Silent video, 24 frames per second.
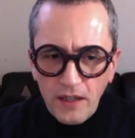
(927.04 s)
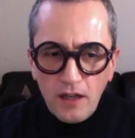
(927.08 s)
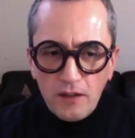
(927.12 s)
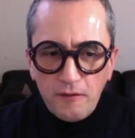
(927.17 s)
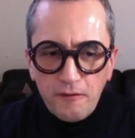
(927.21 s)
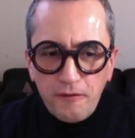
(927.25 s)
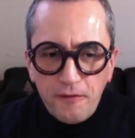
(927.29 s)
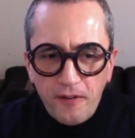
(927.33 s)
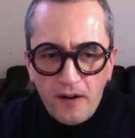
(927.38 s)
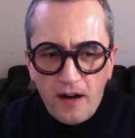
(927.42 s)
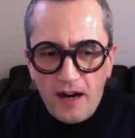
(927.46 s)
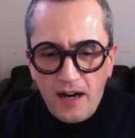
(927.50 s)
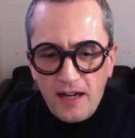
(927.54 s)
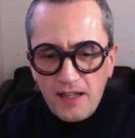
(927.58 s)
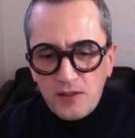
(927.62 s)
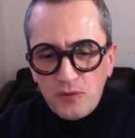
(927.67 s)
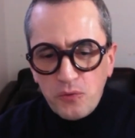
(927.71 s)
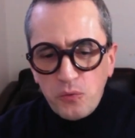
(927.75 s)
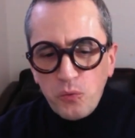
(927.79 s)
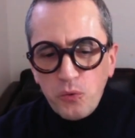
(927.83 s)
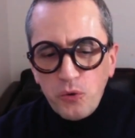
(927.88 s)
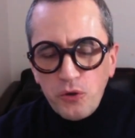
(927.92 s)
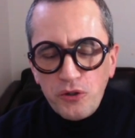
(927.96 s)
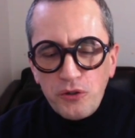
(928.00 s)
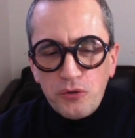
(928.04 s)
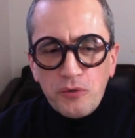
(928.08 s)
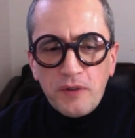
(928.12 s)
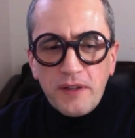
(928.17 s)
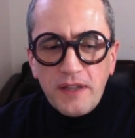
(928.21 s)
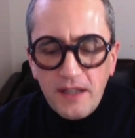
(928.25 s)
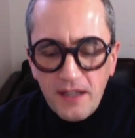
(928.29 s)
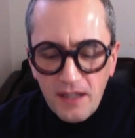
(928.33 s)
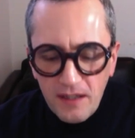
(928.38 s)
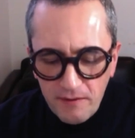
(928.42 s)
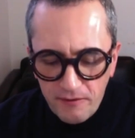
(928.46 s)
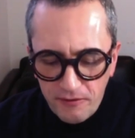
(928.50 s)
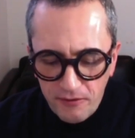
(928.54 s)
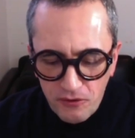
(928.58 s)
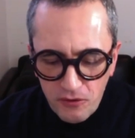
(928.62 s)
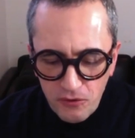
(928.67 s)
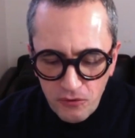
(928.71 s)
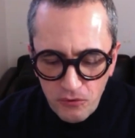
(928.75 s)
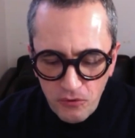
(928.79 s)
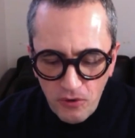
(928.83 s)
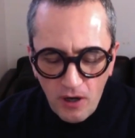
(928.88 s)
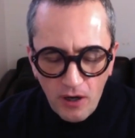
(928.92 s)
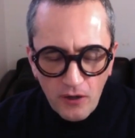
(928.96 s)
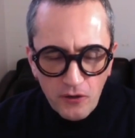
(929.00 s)
advice would you give
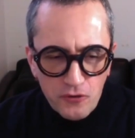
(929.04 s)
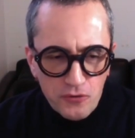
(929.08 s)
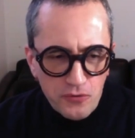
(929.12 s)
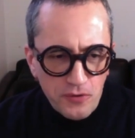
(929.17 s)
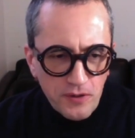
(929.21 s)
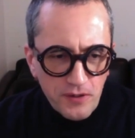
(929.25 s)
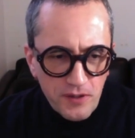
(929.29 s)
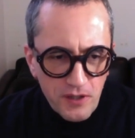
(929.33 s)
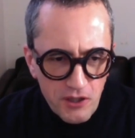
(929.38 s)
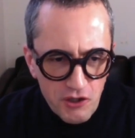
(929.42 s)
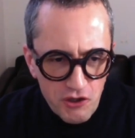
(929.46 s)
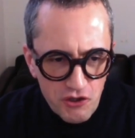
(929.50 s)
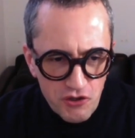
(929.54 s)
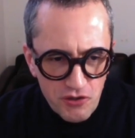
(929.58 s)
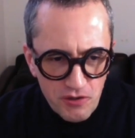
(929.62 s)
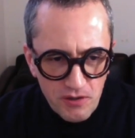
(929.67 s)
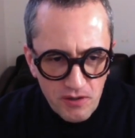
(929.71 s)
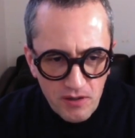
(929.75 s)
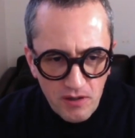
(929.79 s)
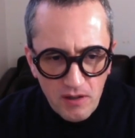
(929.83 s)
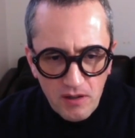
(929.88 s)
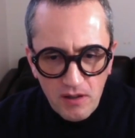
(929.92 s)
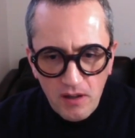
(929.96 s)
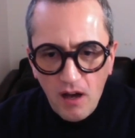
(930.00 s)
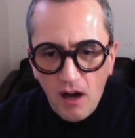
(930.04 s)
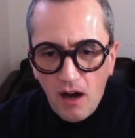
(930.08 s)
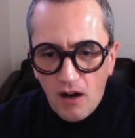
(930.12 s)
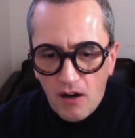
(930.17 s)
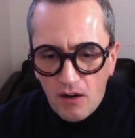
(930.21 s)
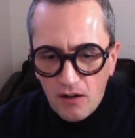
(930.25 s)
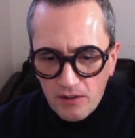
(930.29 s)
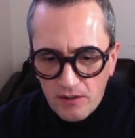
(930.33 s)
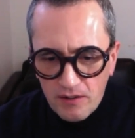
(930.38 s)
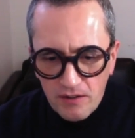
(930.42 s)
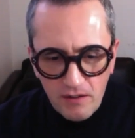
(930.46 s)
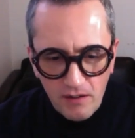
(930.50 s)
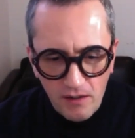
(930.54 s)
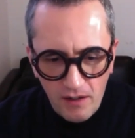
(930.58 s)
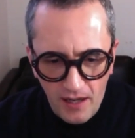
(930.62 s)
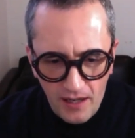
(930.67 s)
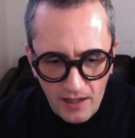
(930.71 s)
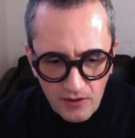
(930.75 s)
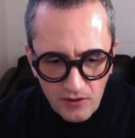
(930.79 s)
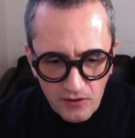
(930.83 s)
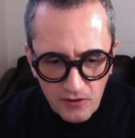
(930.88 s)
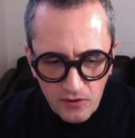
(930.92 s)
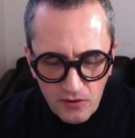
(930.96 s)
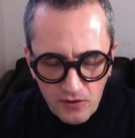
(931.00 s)
to a traditional art
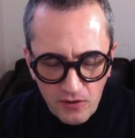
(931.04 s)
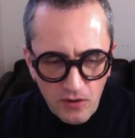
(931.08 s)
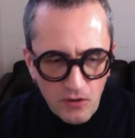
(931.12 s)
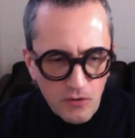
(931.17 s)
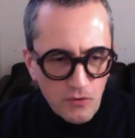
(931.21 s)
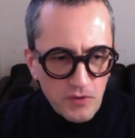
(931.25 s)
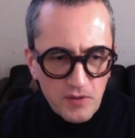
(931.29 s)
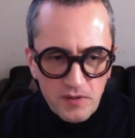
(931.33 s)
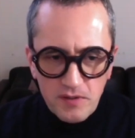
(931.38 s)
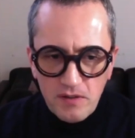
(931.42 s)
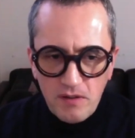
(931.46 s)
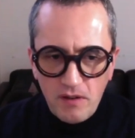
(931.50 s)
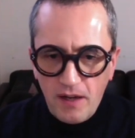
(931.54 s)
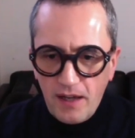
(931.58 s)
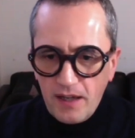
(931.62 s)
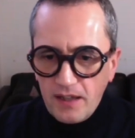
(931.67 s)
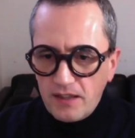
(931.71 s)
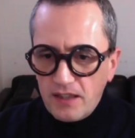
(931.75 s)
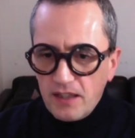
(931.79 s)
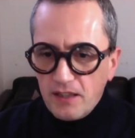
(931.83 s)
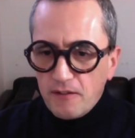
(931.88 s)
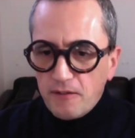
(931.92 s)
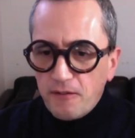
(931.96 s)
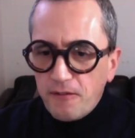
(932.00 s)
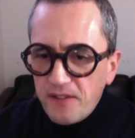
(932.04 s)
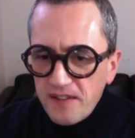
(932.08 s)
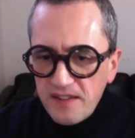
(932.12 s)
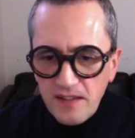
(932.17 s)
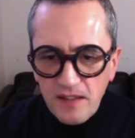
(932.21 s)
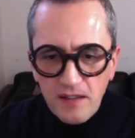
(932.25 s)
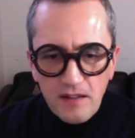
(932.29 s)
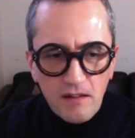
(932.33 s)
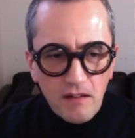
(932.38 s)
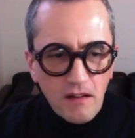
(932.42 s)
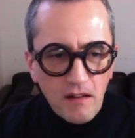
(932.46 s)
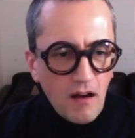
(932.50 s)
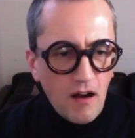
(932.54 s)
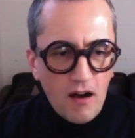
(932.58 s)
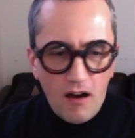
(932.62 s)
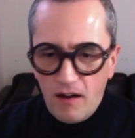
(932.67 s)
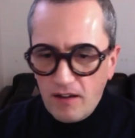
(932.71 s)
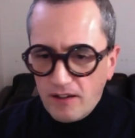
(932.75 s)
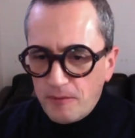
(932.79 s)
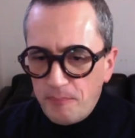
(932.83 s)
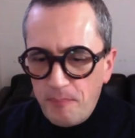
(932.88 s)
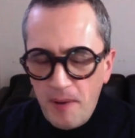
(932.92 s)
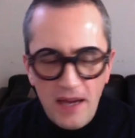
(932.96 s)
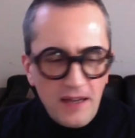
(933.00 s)
collector who is collecting physical
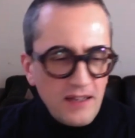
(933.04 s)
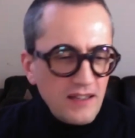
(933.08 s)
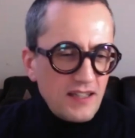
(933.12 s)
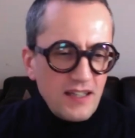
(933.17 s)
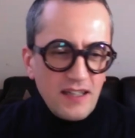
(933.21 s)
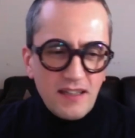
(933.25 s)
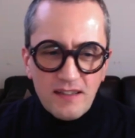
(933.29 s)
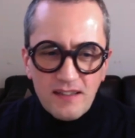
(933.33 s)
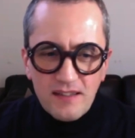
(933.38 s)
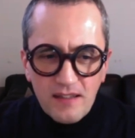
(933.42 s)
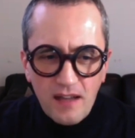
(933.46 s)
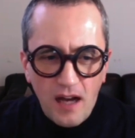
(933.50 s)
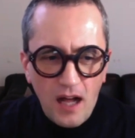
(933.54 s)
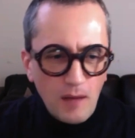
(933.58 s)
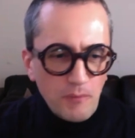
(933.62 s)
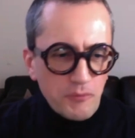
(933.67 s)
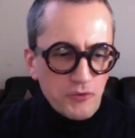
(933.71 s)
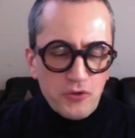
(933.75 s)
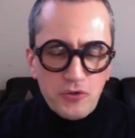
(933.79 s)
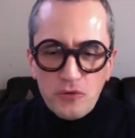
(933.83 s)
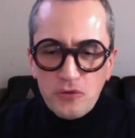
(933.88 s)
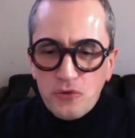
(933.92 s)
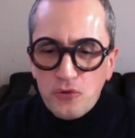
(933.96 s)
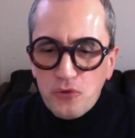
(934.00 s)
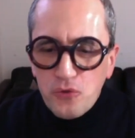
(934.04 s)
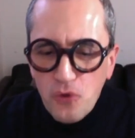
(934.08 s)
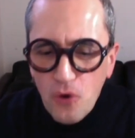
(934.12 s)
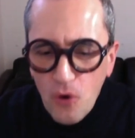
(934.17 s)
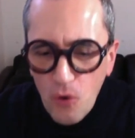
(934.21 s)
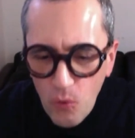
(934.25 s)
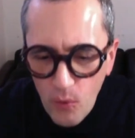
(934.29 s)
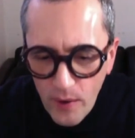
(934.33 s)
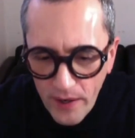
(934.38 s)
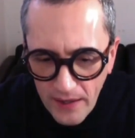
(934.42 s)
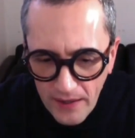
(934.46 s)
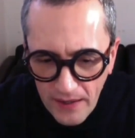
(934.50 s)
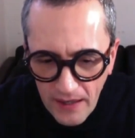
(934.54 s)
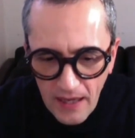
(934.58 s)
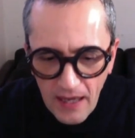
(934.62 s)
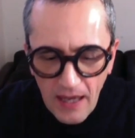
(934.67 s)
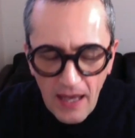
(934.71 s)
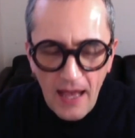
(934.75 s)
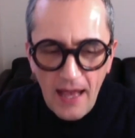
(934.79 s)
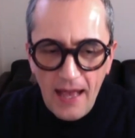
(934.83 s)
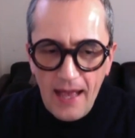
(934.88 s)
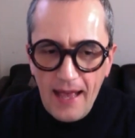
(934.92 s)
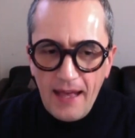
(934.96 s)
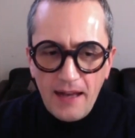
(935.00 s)
art, painting, sculpture, drawing,
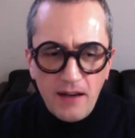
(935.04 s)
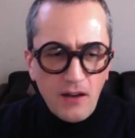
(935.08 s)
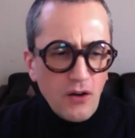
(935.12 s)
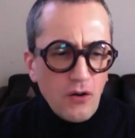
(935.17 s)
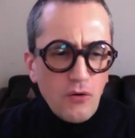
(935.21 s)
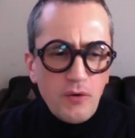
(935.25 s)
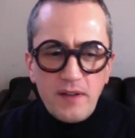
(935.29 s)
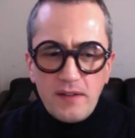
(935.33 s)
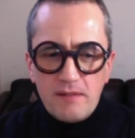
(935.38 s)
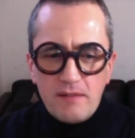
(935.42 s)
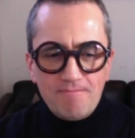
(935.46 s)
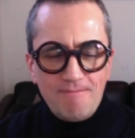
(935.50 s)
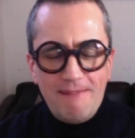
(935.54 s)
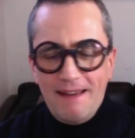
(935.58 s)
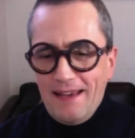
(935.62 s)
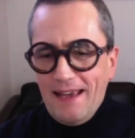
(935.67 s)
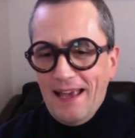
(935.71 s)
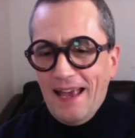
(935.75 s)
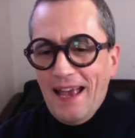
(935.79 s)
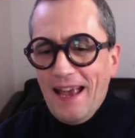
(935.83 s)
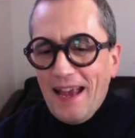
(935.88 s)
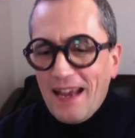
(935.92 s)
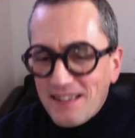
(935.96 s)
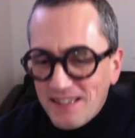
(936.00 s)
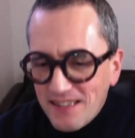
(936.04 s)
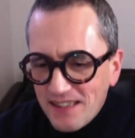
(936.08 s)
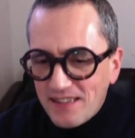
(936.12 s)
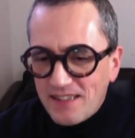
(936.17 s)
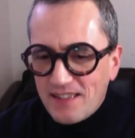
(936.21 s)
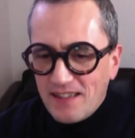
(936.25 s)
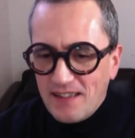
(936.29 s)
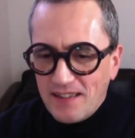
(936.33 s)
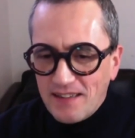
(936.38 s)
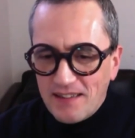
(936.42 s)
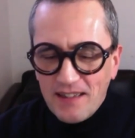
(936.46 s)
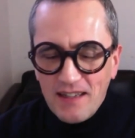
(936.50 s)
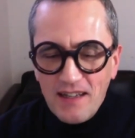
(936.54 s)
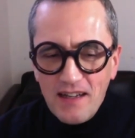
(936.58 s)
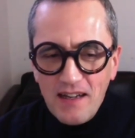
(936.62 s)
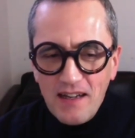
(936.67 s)
and who is hesitant